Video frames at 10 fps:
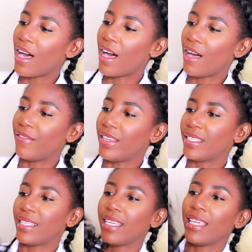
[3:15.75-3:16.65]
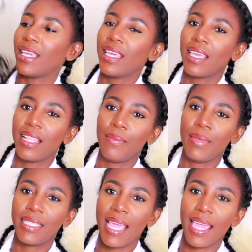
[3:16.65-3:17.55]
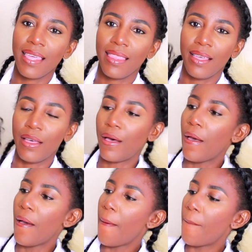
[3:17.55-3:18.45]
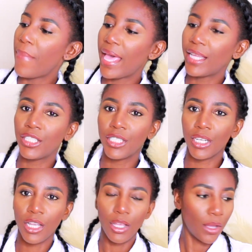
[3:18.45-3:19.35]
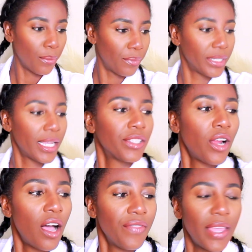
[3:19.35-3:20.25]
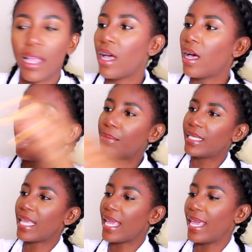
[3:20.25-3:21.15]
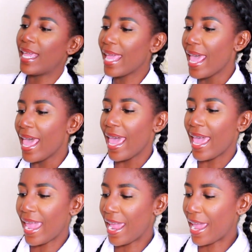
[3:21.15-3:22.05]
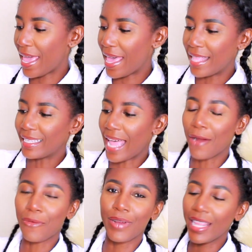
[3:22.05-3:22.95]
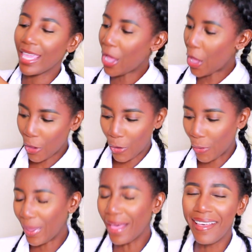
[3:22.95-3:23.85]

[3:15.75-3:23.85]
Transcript: Obviously, let me take the mesh protector off that it comes in, and I really hope